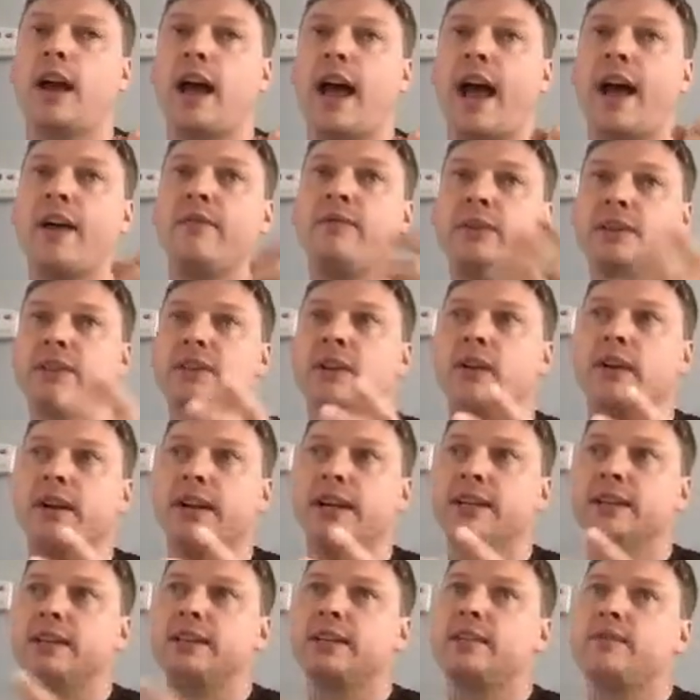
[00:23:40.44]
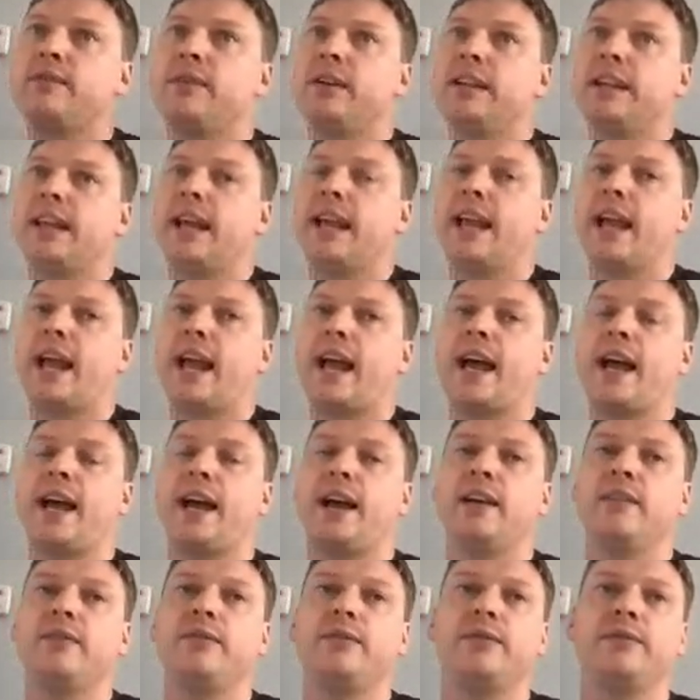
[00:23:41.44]
advertised that they
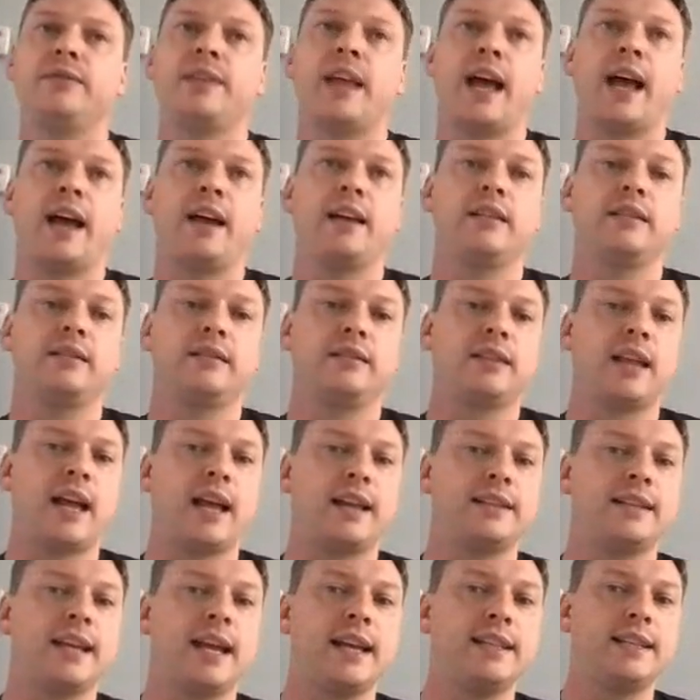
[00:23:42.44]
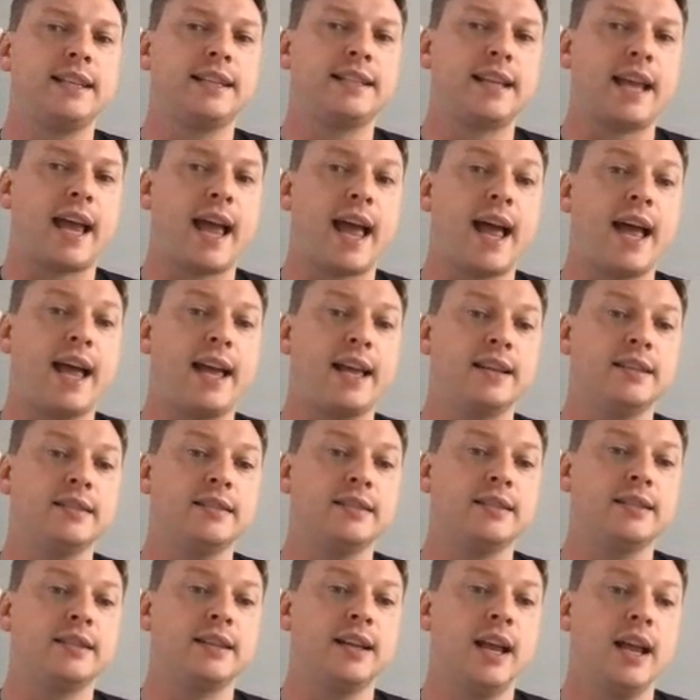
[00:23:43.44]
have that data to
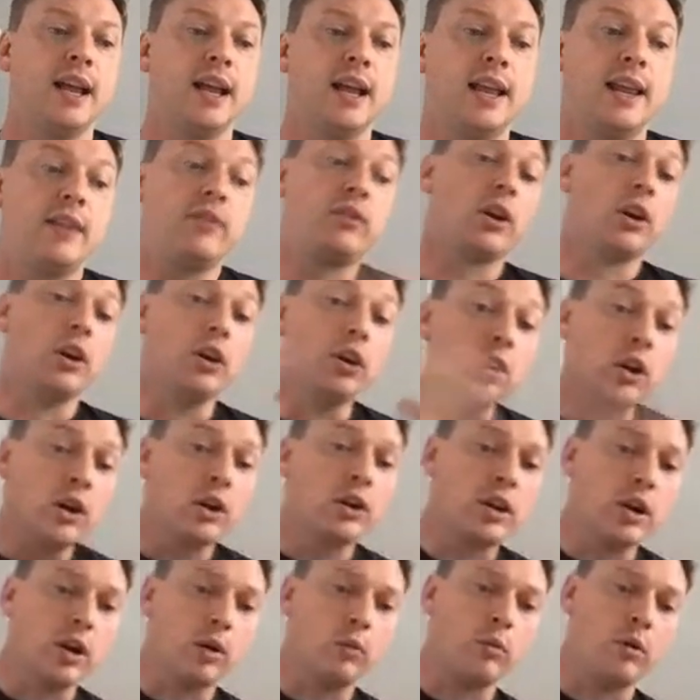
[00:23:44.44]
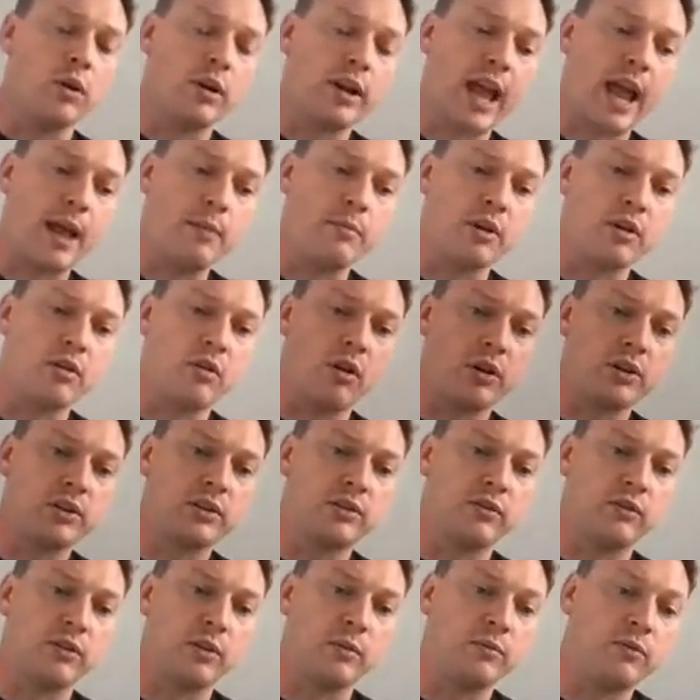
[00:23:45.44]
hand, they've got to look at what came across
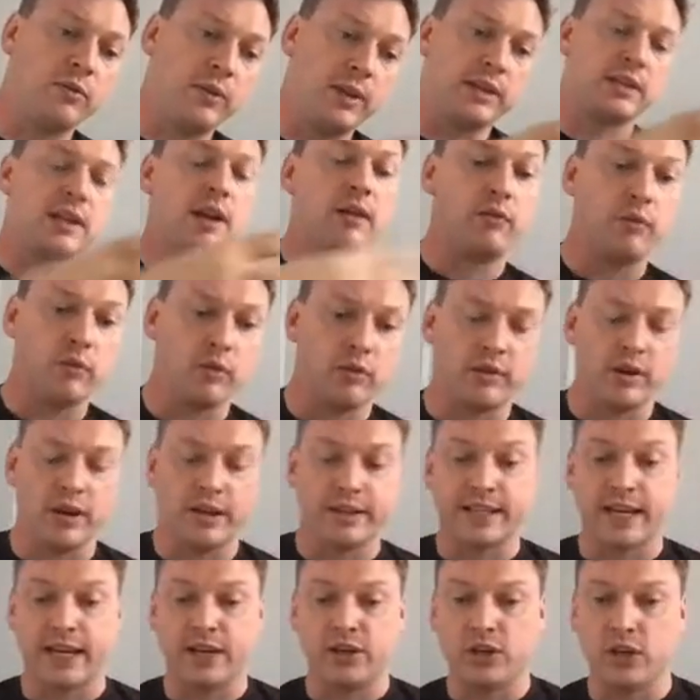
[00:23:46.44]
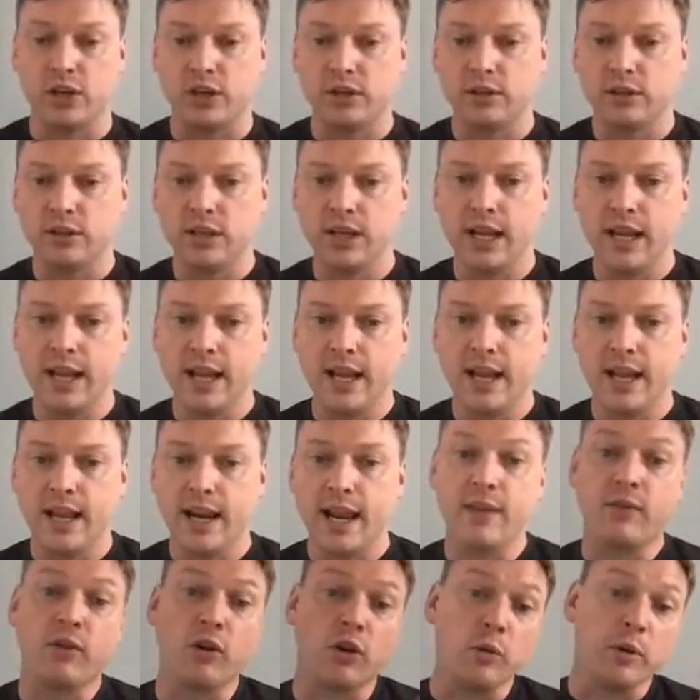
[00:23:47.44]
to them from this other organization.
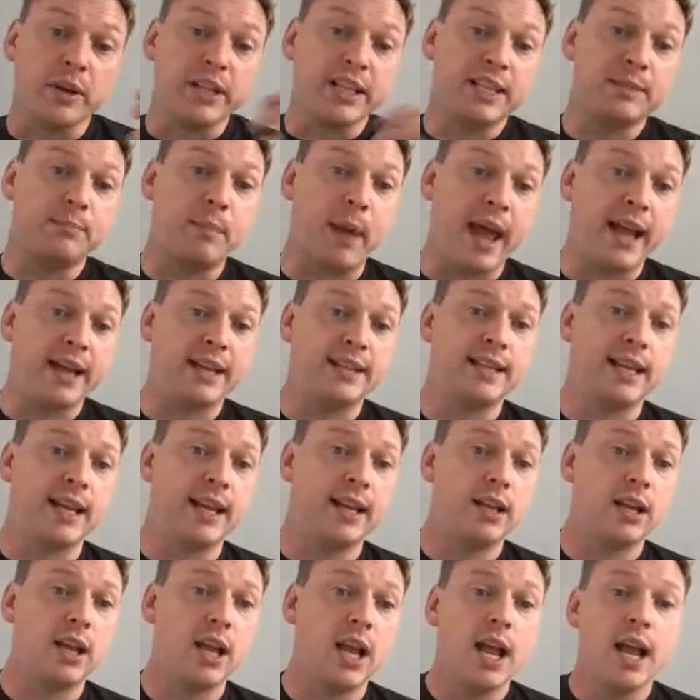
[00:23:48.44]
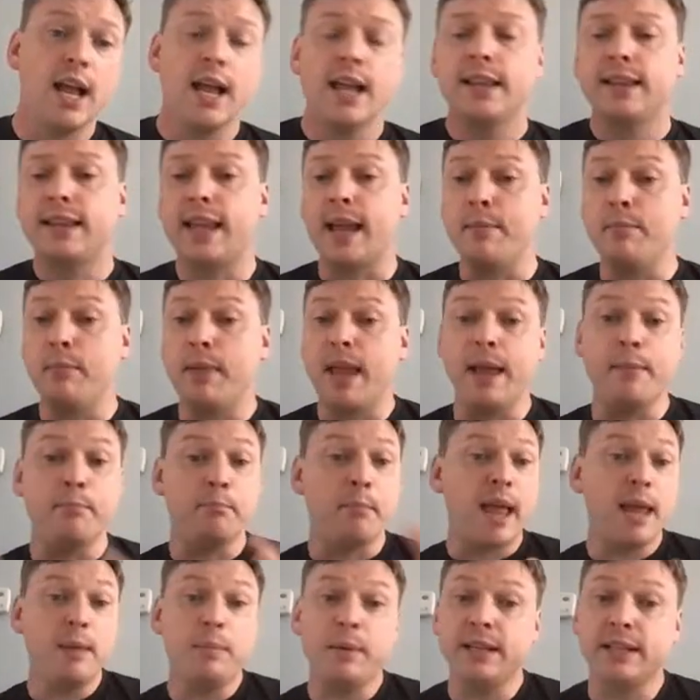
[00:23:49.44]
They've got to inspect it. It
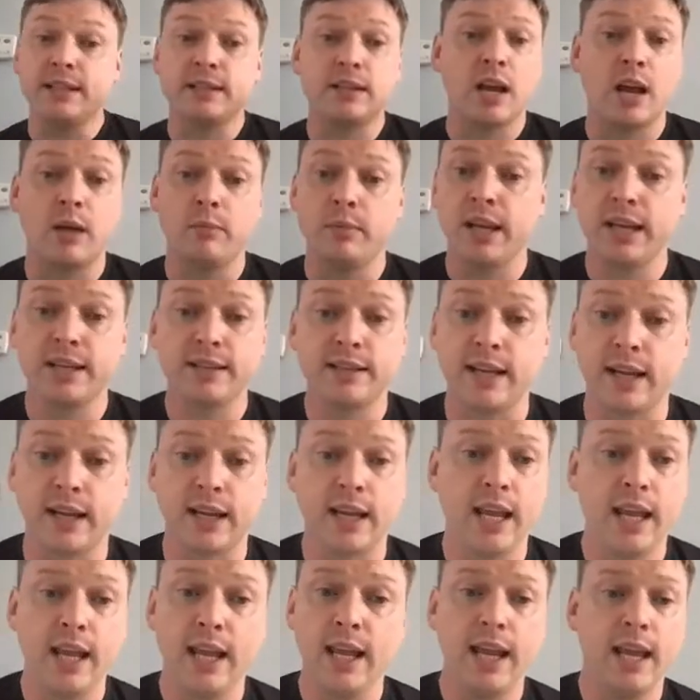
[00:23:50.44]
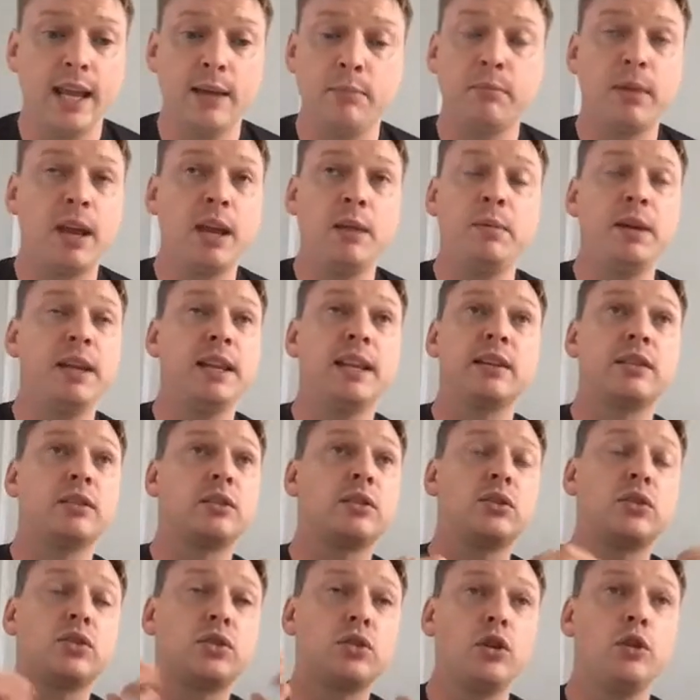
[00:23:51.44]
may be deterministic. It may be this
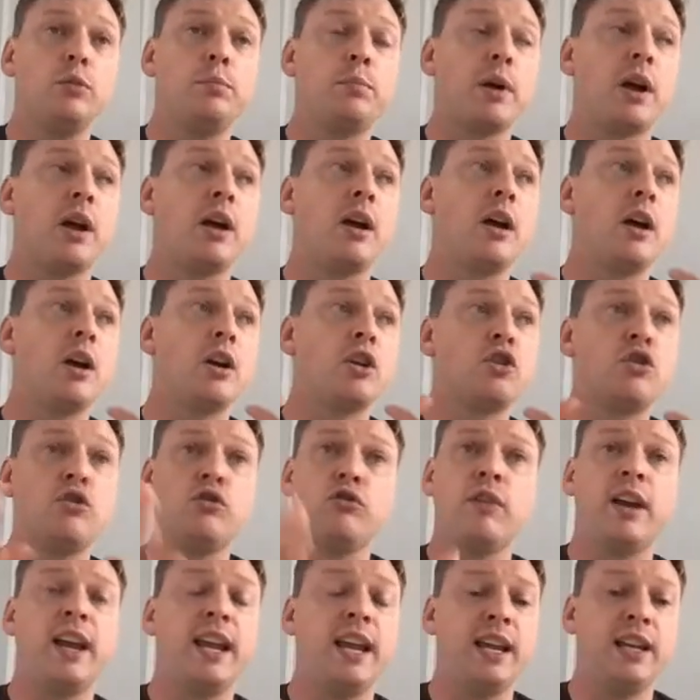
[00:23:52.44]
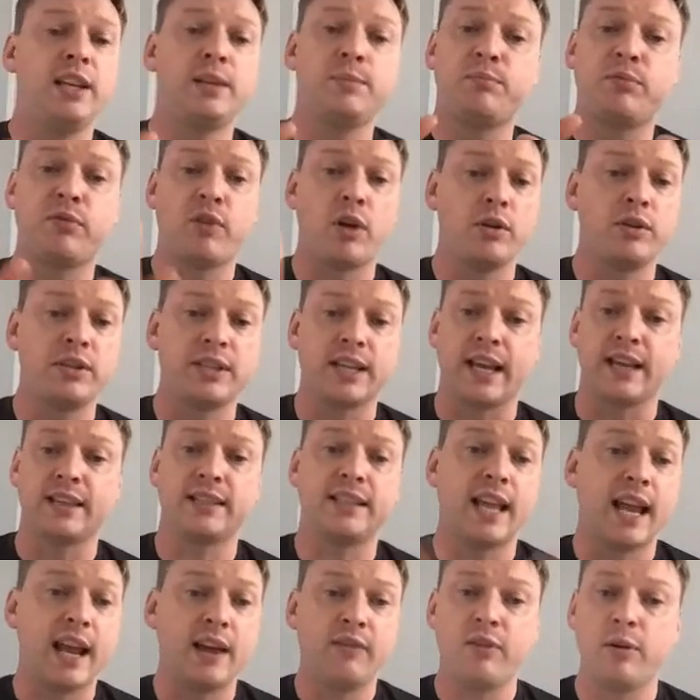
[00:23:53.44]
super agreed process
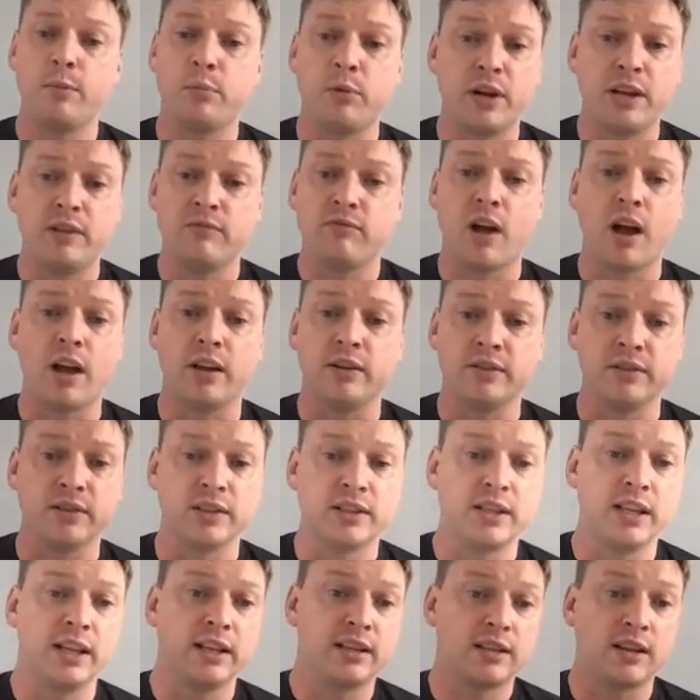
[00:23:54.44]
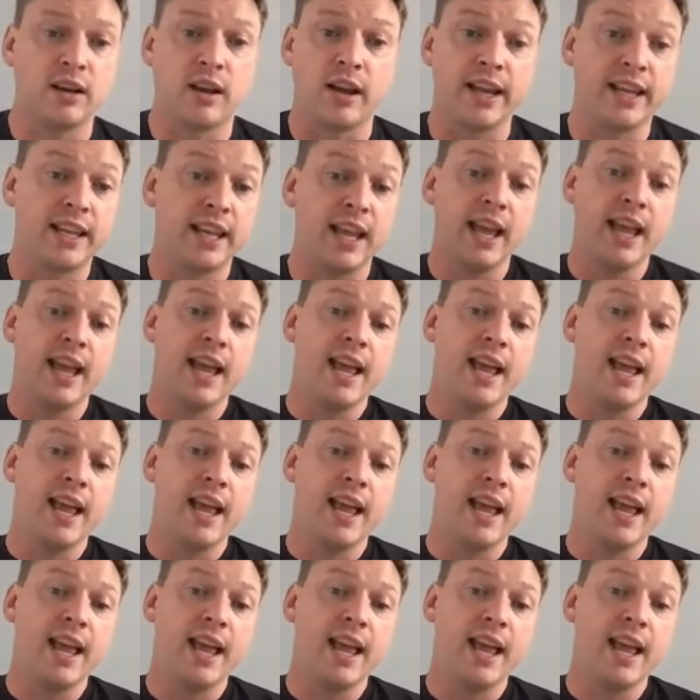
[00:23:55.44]
that everybody runs that's like,